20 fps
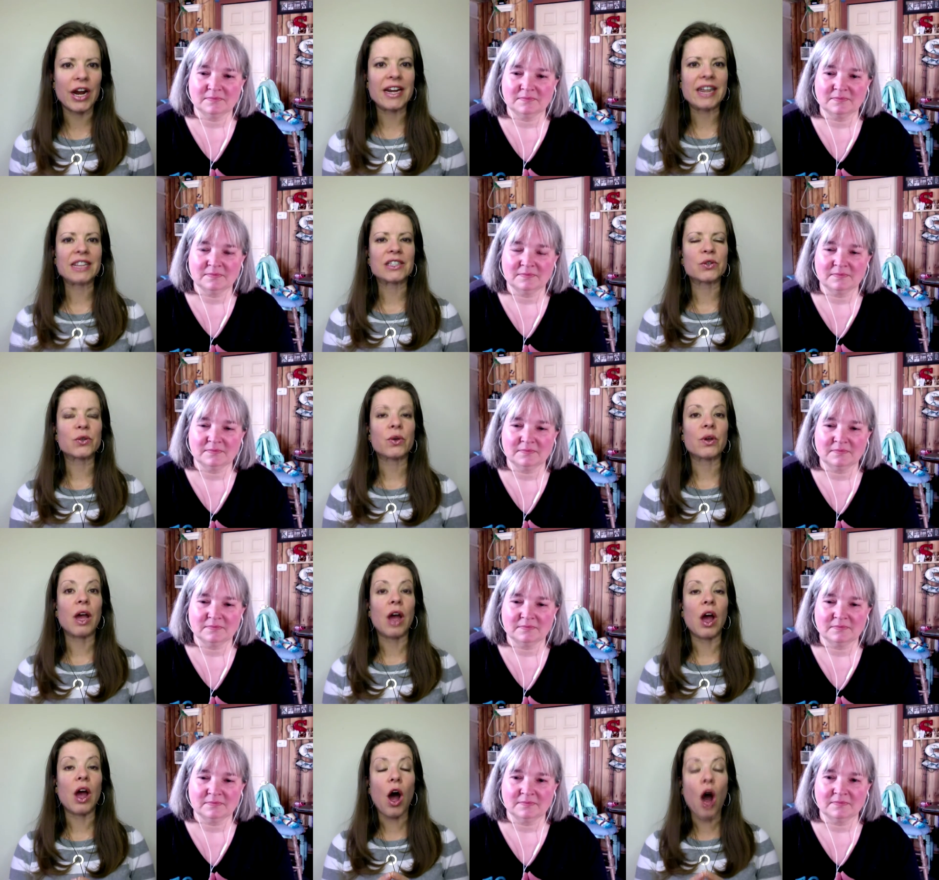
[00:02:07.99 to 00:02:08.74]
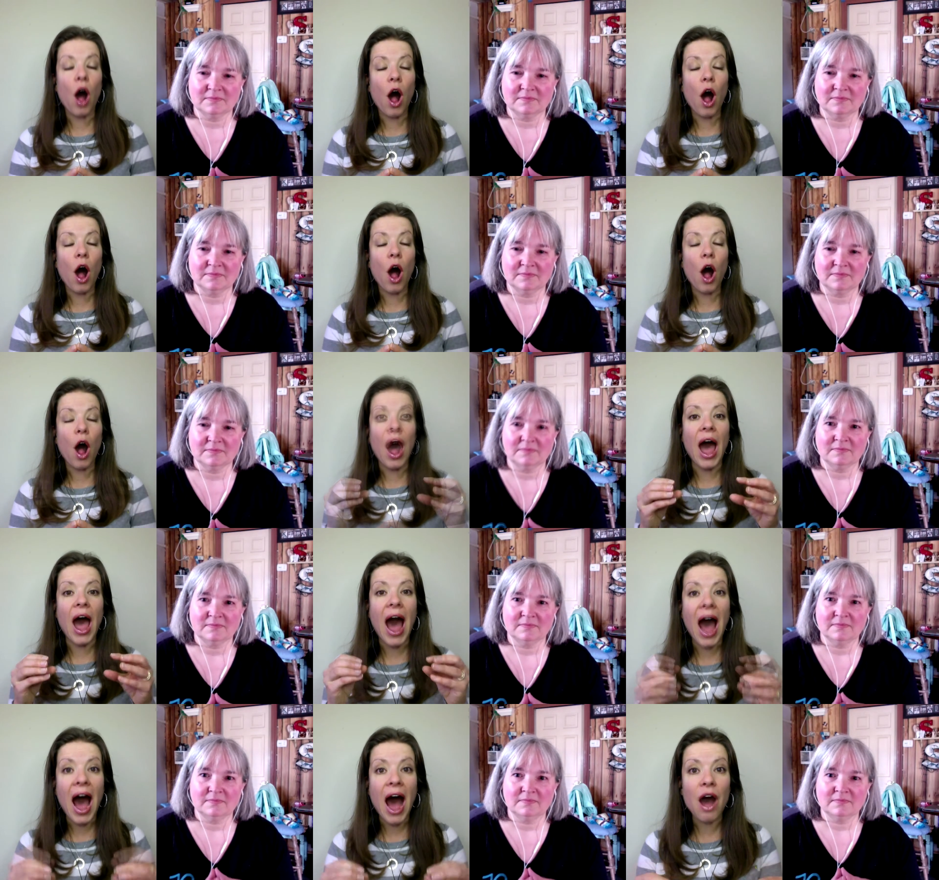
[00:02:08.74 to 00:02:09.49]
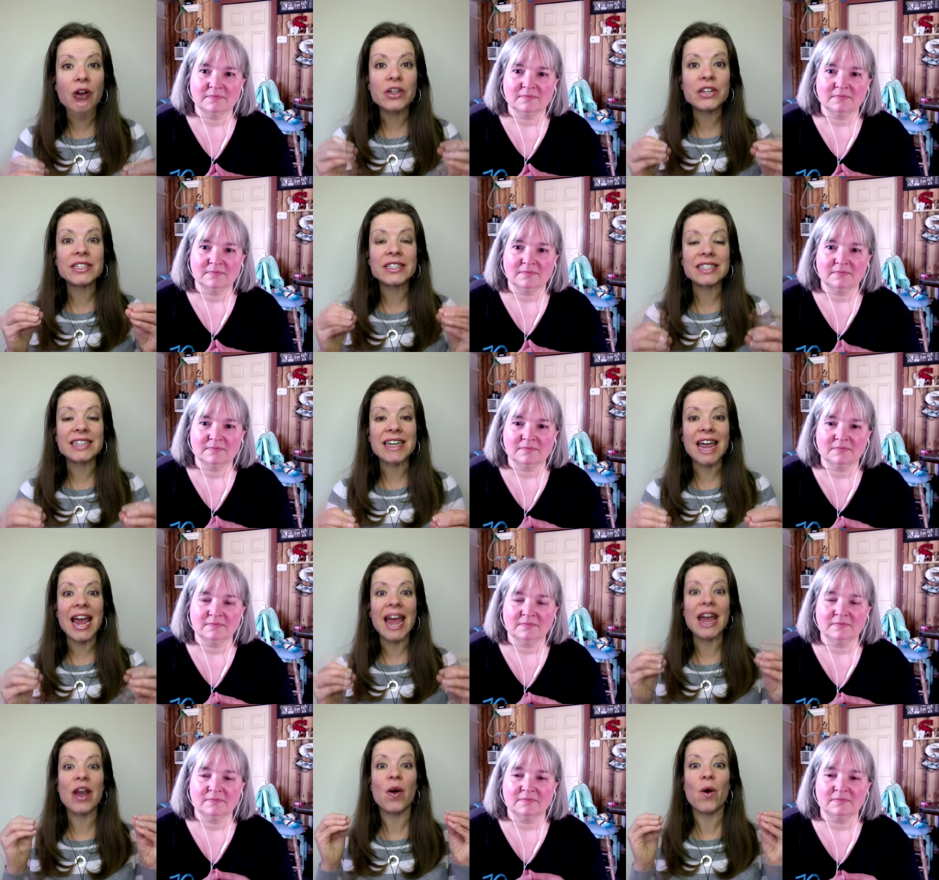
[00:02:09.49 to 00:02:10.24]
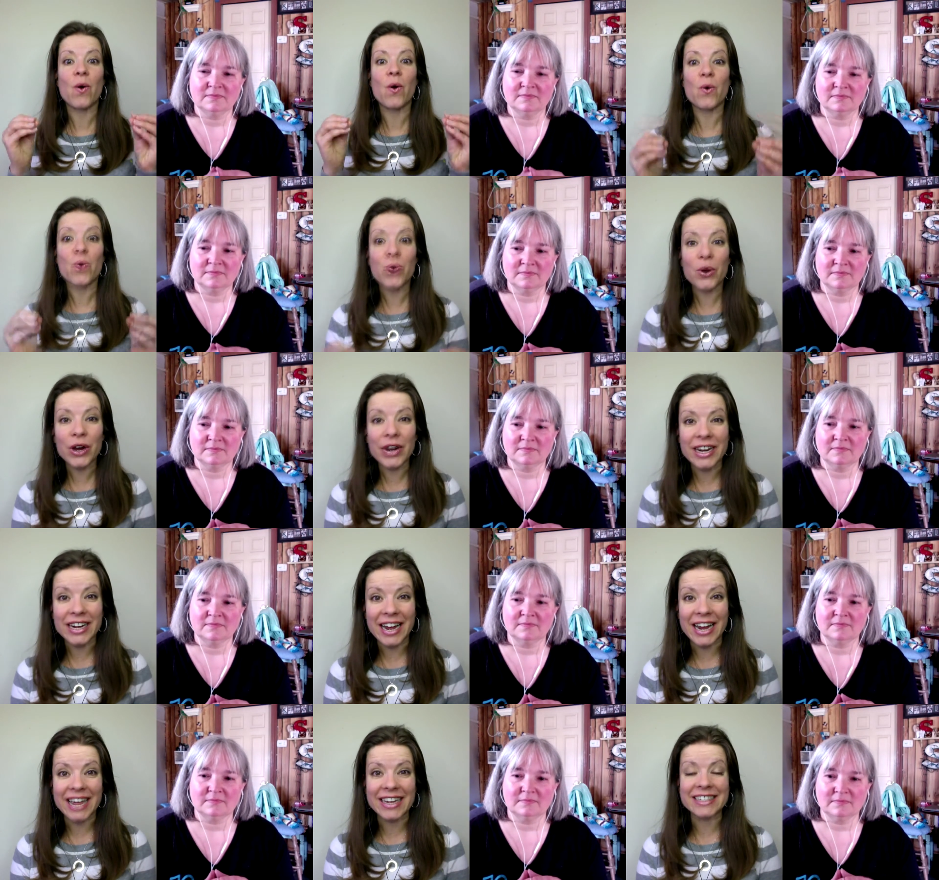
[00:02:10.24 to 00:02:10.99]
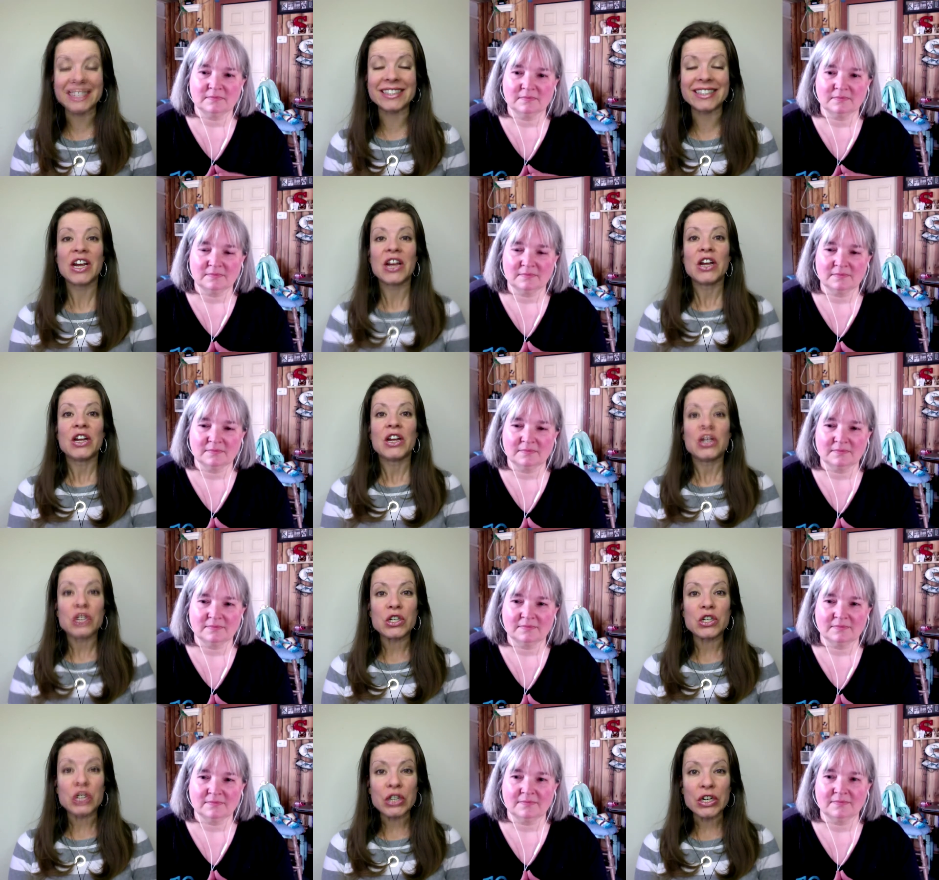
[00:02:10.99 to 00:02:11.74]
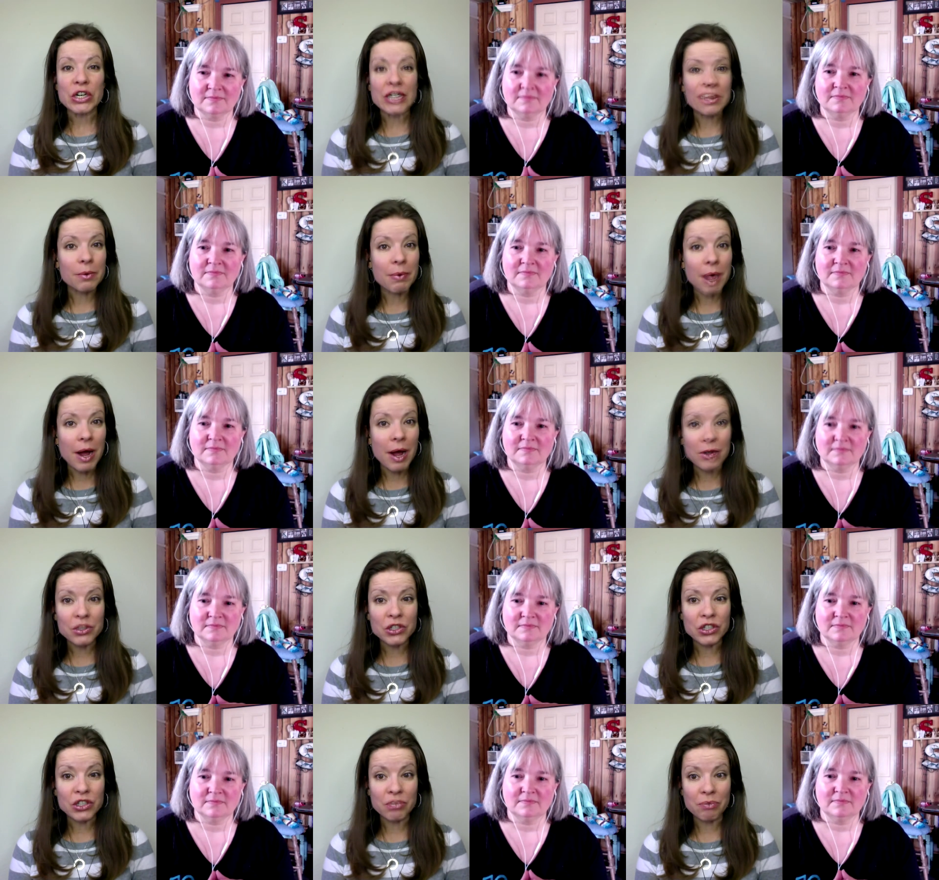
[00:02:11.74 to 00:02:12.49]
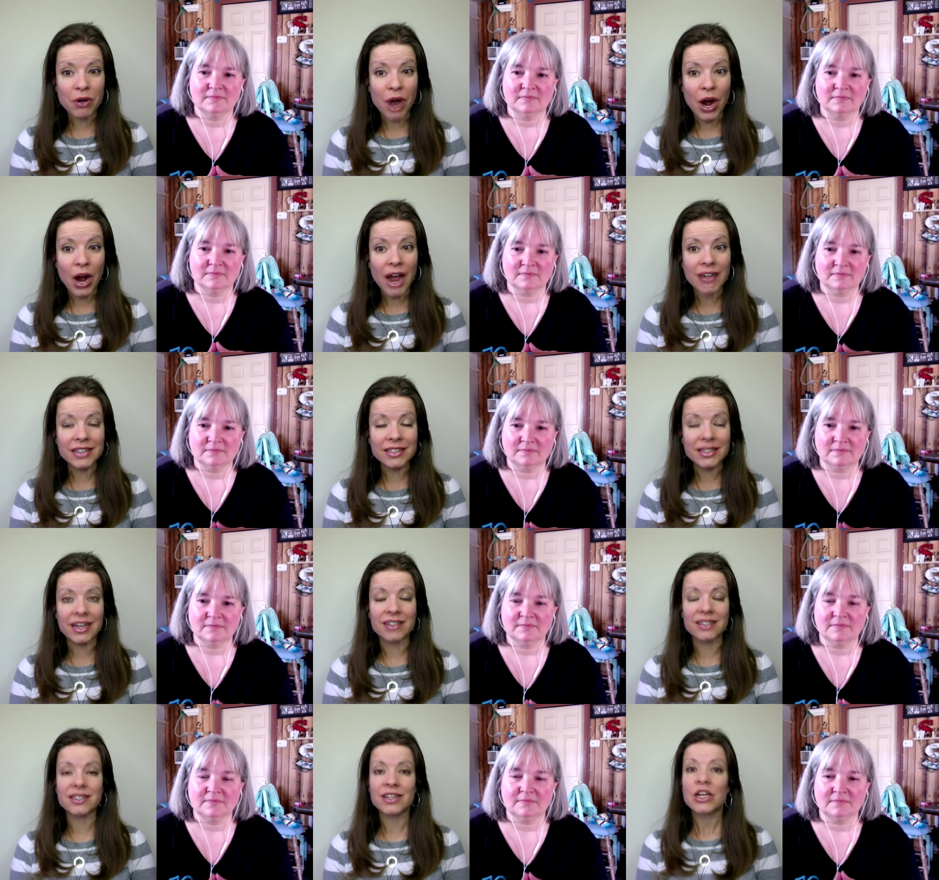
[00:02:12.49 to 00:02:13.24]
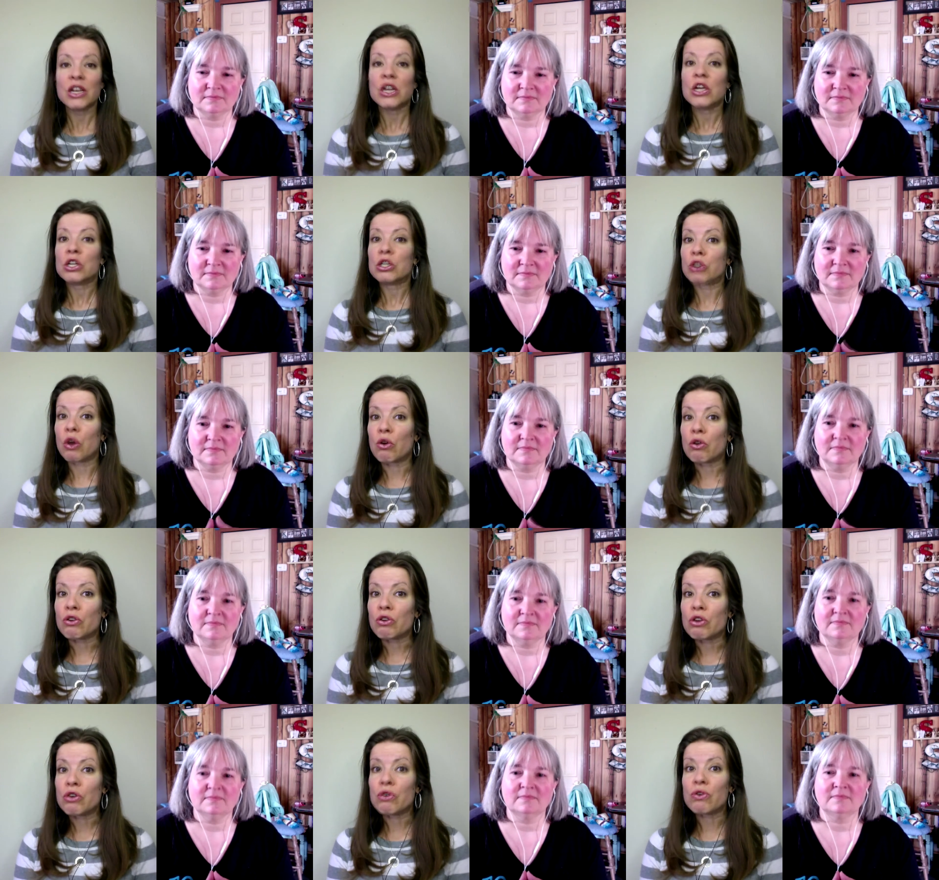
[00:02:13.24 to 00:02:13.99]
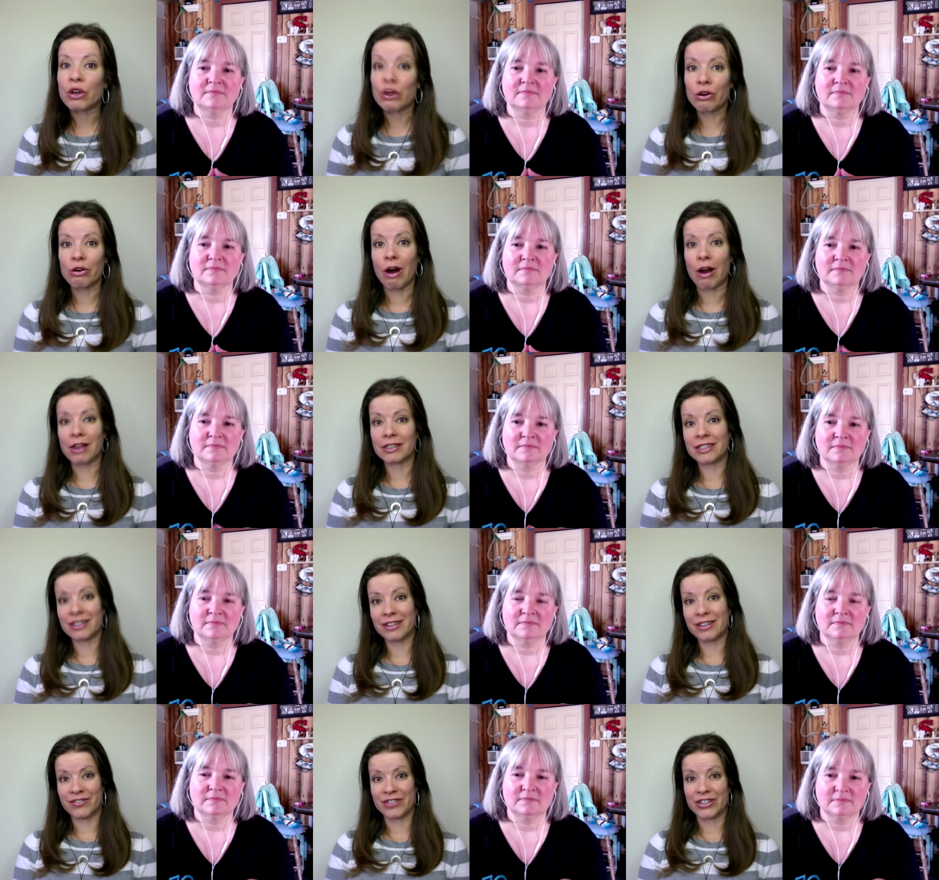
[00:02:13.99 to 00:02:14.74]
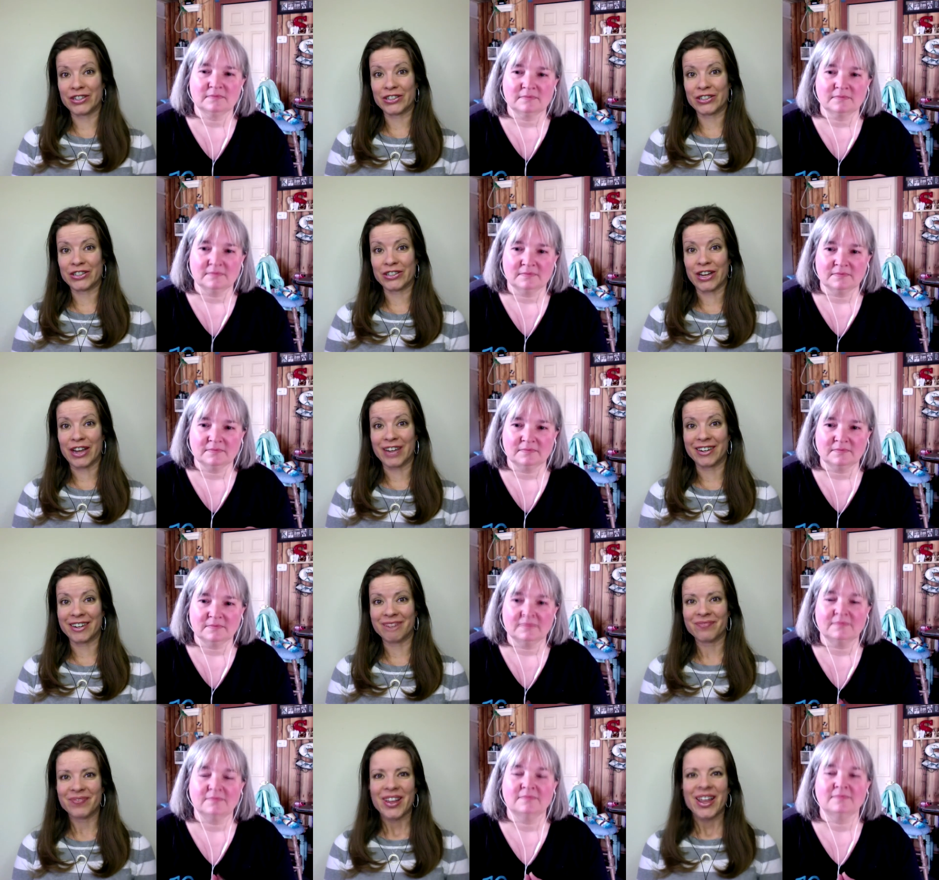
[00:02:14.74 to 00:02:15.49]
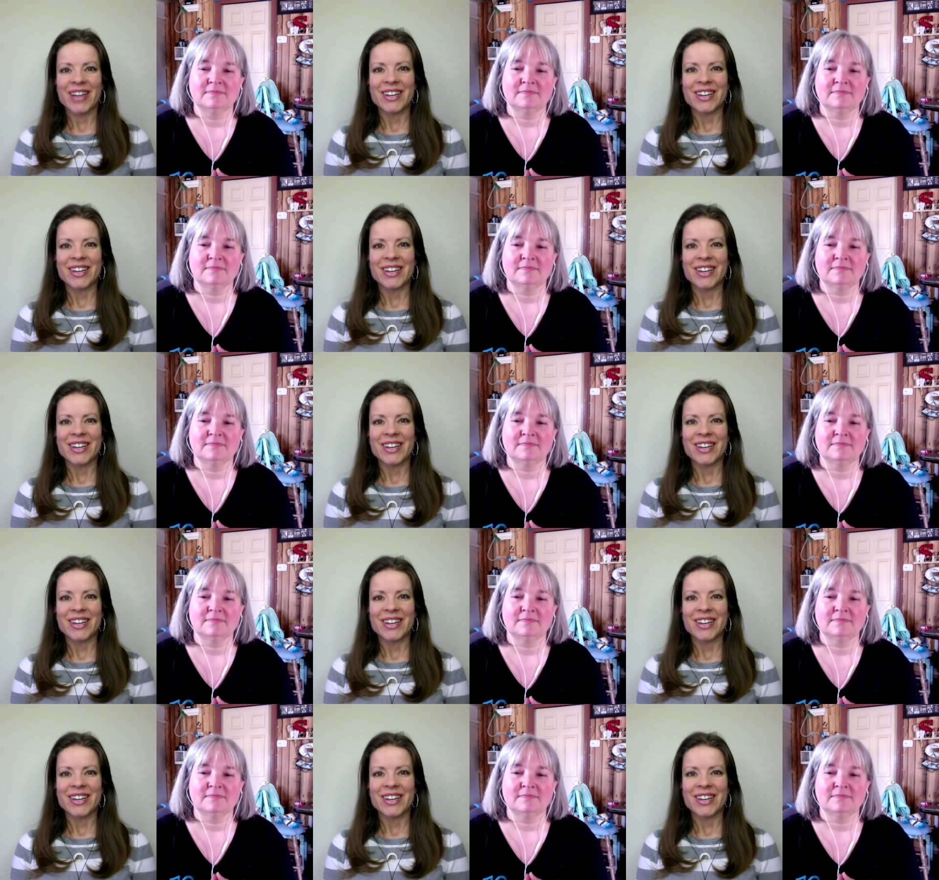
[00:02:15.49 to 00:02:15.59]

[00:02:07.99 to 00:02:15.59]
Speaker 1: And it's all about how to stay organized during the publishing process so you can cross the finish line.